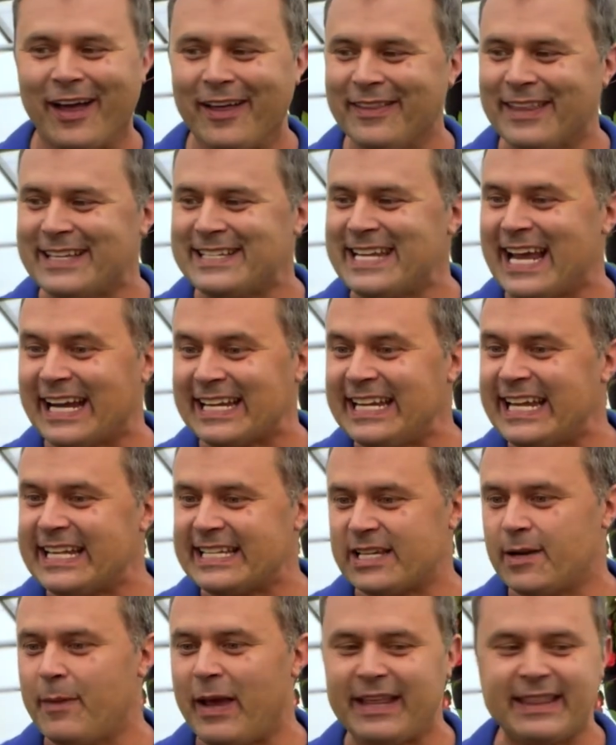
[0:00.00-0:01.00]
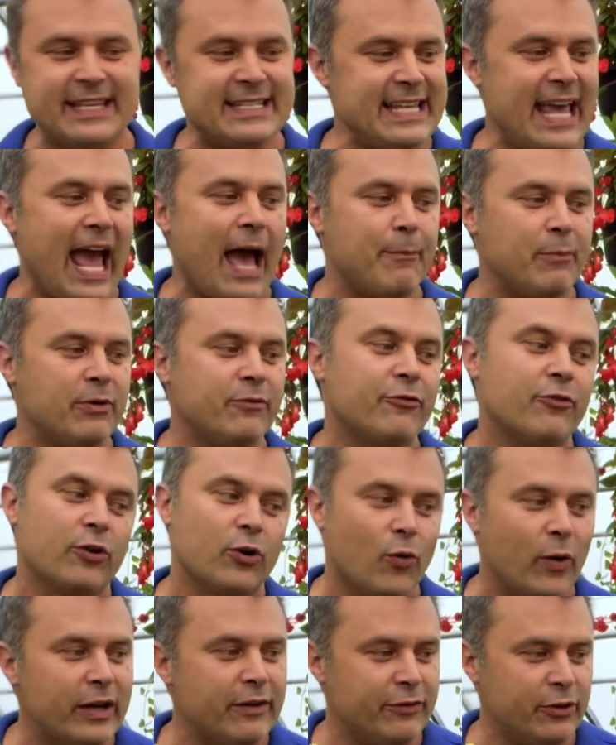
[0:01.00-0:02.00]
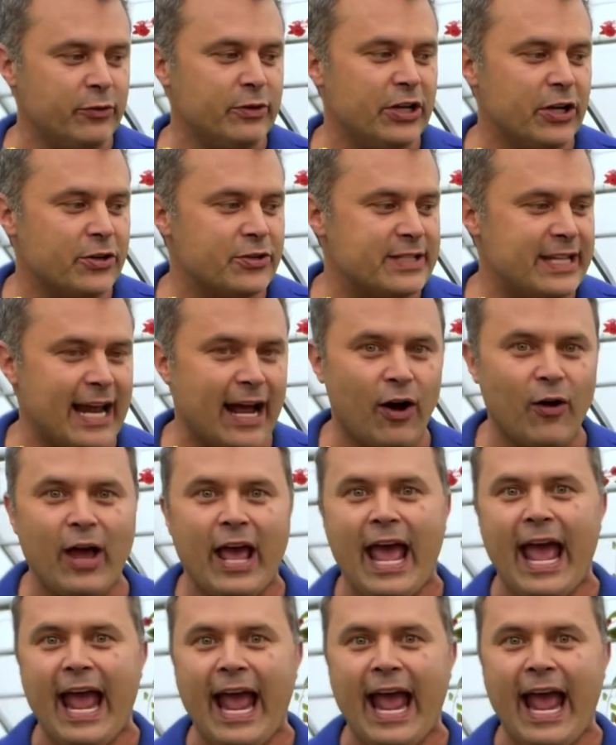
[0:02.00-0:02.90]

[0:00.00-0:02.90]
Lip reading: the techniques to make this happen for quite a few years now,